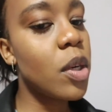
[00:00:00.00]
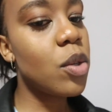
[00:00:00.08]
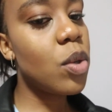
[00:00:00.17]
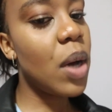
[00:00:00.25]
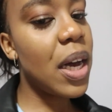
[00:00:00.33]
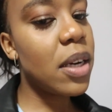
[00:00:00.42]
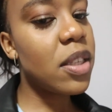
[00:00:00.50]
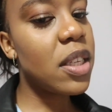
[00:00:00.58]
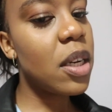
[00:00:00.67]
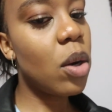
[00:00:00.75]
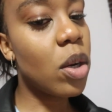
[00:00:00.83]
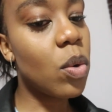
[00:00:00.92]
So I had to
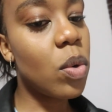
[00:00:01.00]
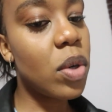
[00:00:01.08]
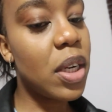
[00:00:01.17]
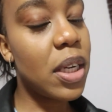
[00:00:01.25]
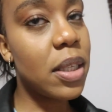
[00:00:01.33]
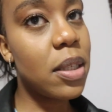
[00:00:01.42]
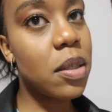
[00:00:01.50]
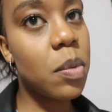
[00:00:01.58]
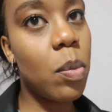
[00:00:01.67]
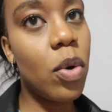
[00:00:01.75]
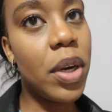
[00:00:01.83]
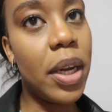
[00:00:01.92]
take a lot order
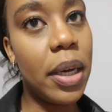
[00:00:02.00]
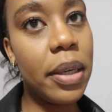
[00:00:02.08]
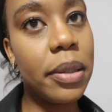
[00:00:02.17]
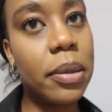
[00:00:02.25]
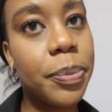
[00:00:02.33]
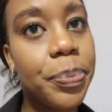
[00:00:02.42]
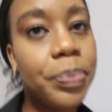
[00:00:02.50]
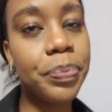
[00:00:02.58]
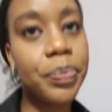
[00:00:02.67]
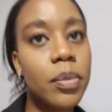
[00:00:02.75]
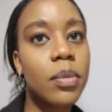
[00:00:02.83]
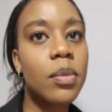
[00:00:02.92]
this morning.
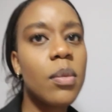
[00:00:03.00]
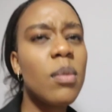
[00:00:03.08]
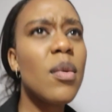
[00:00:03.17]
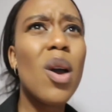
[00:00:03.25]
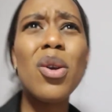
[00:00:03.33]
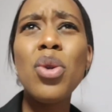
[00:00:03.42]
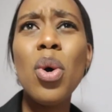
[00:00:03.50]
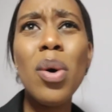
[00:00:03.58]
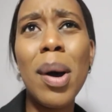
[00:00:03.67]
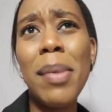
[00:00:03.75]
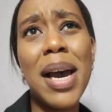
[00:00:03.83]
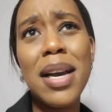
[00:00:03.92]

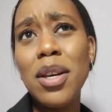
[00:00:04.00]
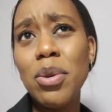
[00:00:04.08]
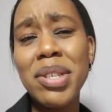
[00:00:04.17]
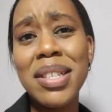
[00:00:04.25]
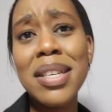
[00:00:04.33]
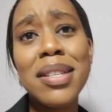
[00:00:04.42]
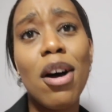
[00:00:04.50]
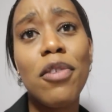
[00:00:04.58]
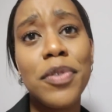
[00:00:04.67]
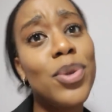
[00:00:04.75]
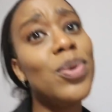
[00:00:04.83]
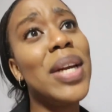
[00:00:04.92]
No, I'm lying, it was this
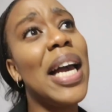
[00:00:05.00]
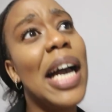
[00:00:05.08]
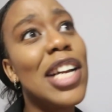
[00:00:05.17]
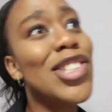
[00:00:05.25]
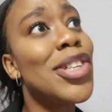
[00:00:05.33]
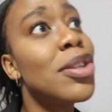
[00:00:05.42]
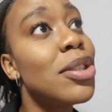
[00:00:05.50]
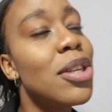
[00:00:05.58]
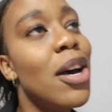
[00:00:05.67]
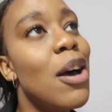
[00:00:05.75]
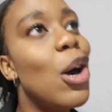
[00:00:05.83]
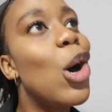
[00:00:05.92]
afternoon. Like I chilled
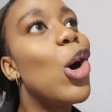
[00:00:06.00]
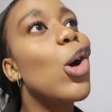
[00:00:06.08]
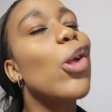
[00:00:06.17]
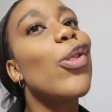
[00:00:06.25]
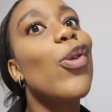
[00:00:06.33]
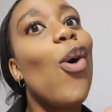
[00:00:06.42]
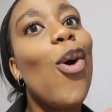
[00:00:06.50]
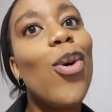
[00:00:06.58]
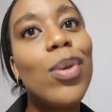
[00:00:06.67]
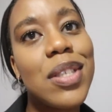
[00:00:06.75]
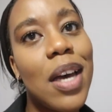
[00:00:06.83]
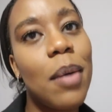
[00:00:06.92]
the
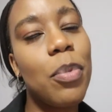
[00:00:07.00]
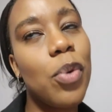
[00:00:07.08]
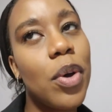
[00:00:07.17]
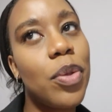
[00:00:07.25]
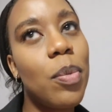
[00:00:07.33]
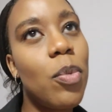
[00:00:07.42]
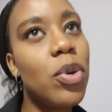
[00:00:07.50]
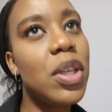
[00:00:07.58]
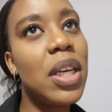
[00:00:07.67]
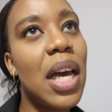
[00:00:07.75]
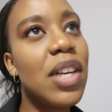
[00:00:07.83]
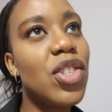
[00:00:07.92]
whole time throughout the
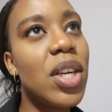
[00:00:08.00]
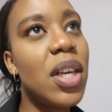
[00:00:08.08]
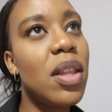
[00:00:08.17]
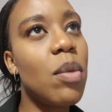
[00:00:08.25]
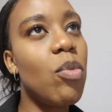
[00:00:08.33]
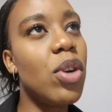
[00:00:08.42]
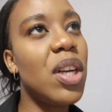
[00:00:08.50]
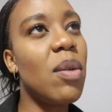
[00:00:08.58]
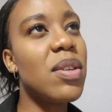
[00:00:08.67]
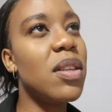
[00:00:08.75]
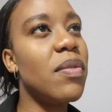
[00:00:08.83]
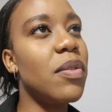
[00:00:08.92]
morning. Like Jay, in the morning I
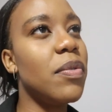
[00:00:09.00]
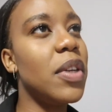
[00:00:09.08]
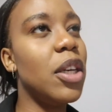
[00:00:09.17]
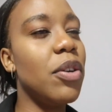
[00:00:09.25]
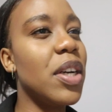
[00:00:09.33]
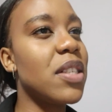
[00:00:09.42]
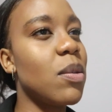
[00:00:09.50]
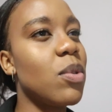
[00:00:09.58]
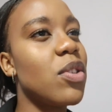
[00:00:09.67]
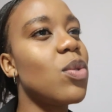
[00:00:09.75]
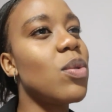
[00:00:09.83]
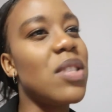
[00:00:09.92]
wasn't even feeling great. I
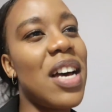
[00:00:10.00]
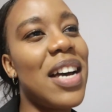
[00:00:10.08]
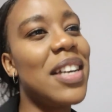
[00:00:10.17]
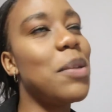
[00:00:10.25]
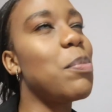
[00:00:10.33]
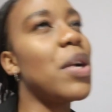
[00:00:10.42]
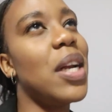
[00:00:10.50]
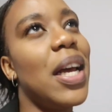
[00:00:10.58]
was just so tired, bro.